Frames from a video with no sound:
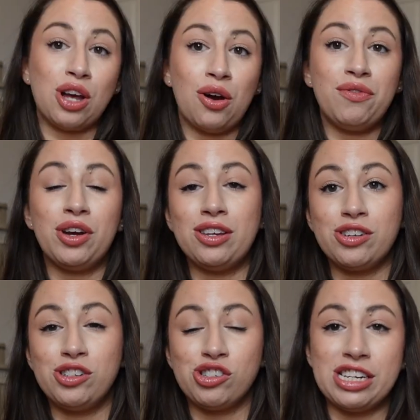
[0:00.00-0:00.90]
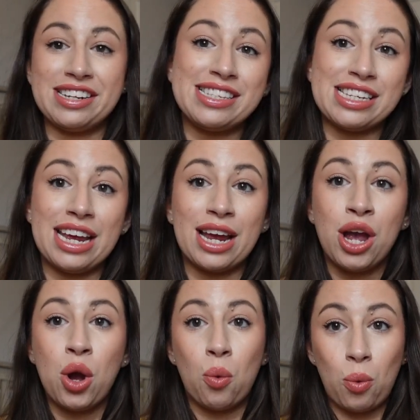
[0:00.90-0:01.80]
So if you guys are interested in seeing
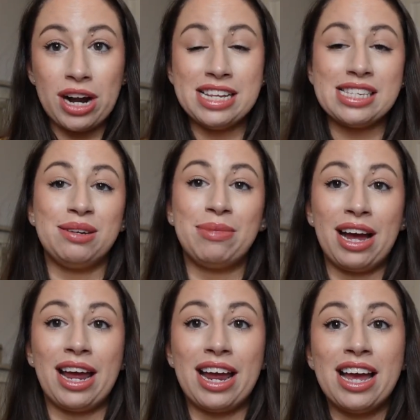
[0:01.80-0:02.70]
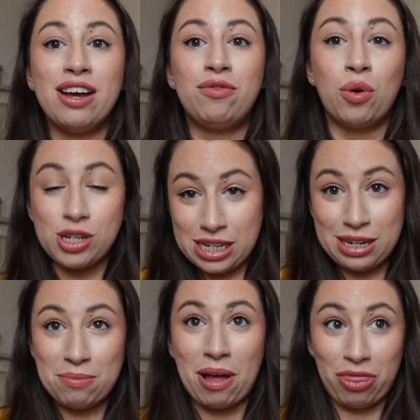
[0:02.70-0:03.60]
what is in my
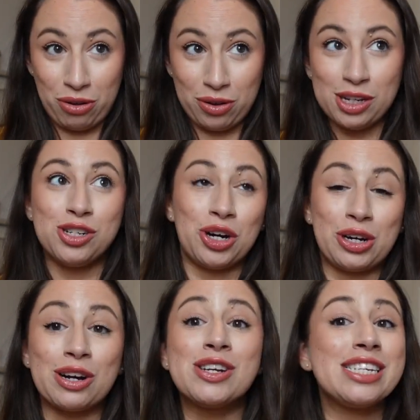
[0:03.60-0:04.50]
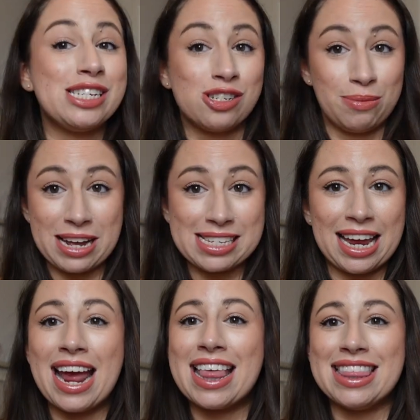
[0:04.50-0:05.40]
14-month-old daughter's Easter
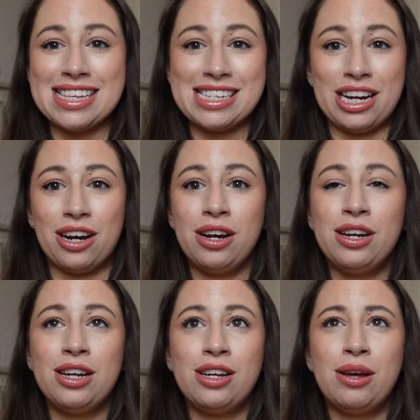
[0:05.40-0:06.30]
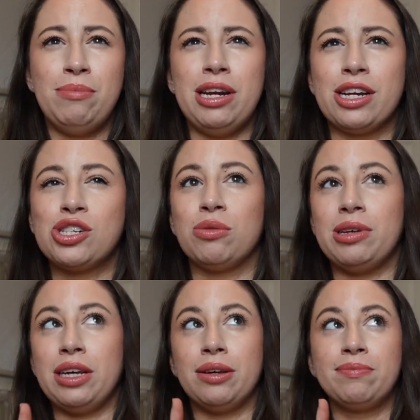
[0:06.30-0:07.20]
basket this year, meaning she'll
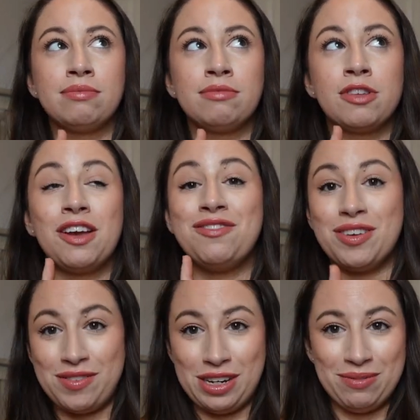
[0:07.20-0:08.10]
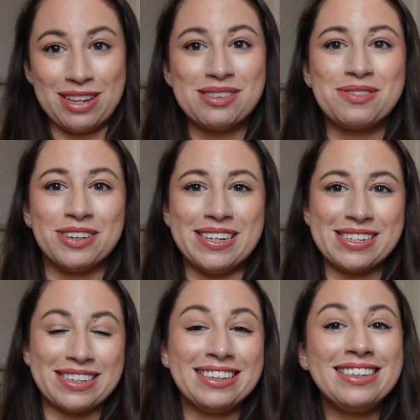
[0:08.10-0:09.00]
be 15 months for
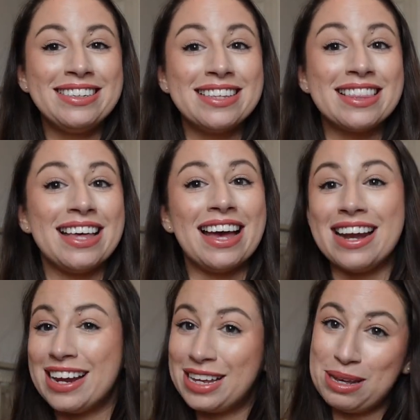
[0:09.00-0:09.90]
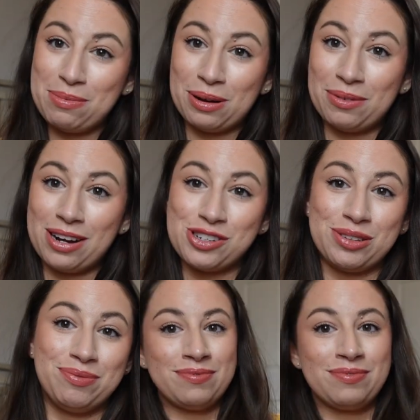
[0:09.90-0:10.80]
Easter, then keep on
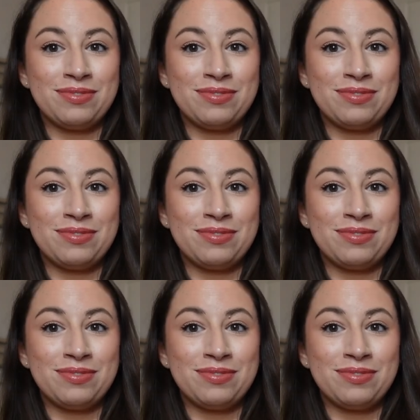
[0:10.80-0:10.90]
watching.